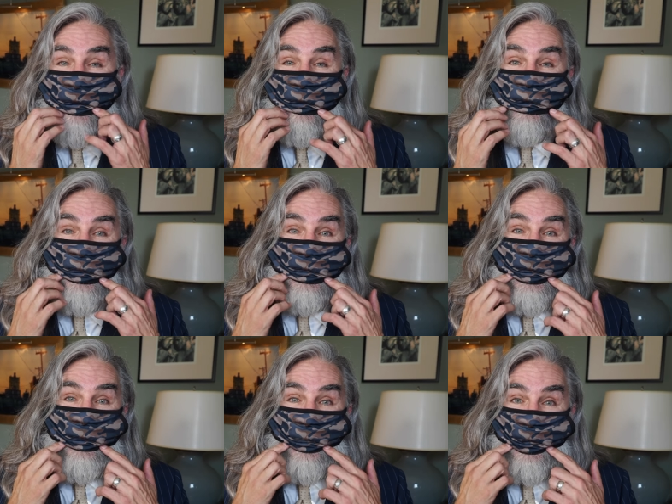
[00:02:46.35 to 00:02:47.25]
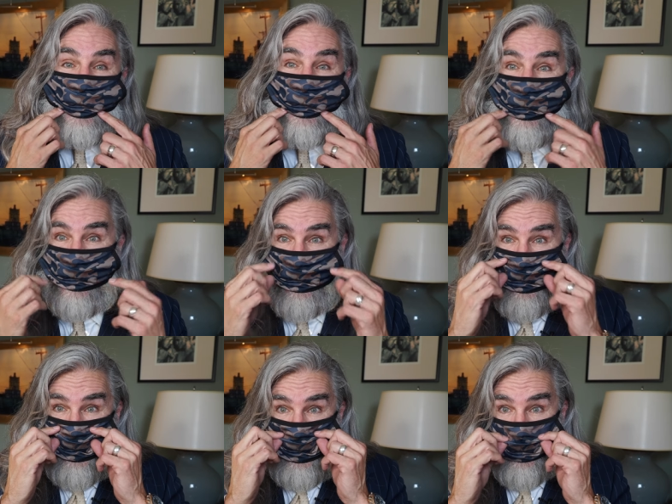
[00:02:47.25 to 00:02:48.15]
that there's a seal here,
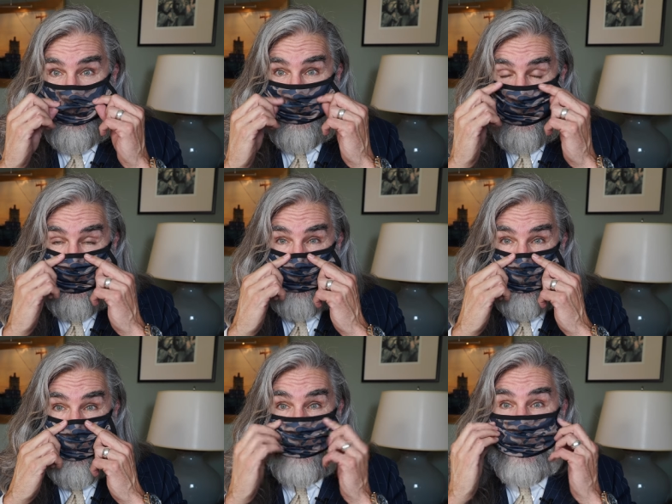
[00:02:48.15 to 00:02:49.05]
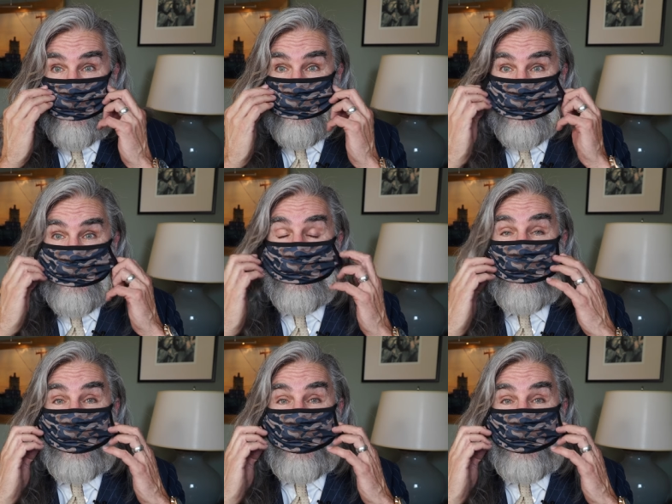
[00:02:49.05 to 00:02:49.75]
and I cover my nose.